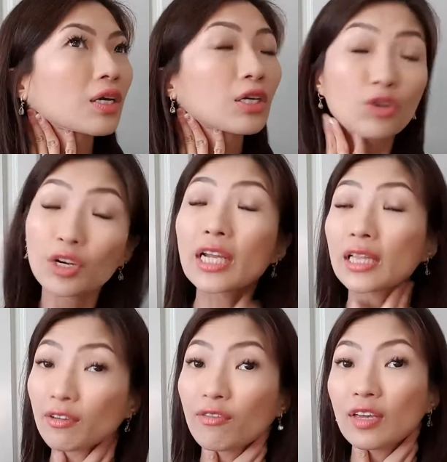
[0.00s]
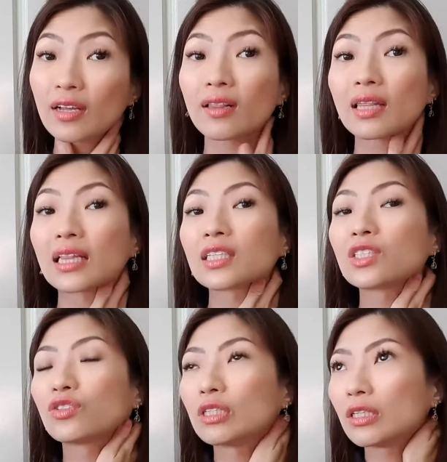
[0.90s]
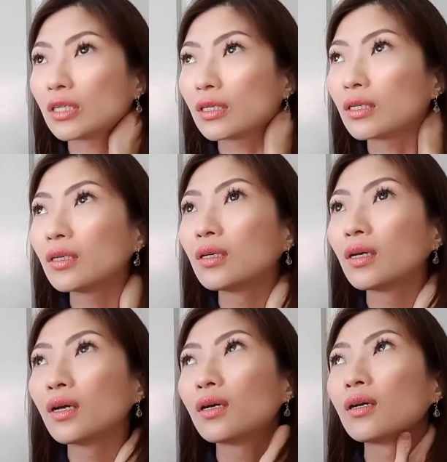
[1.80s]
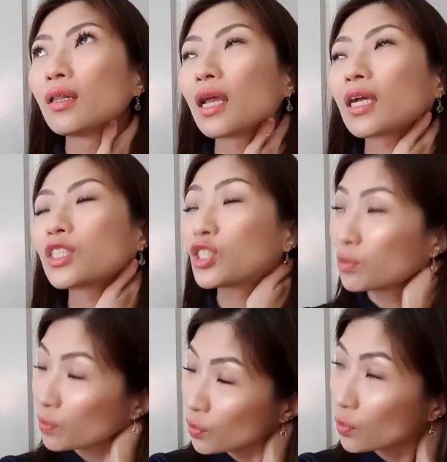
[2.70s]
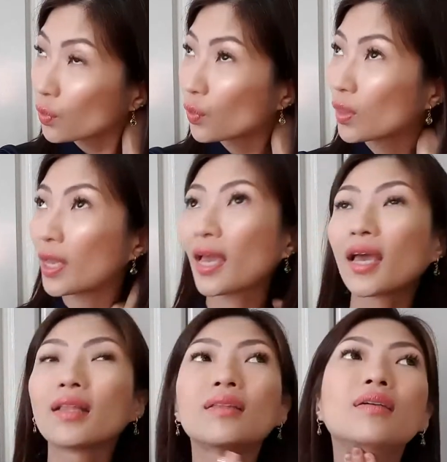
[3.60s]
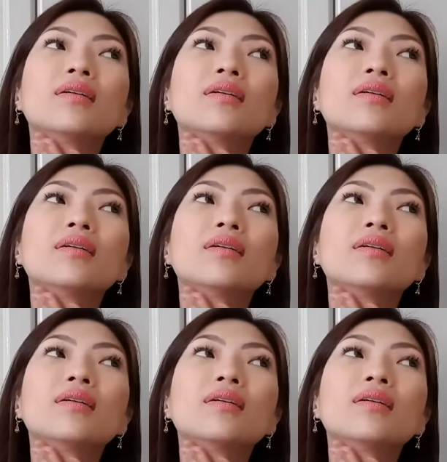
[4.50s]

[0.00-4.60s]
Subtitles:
you really feel that it's really like smooth and,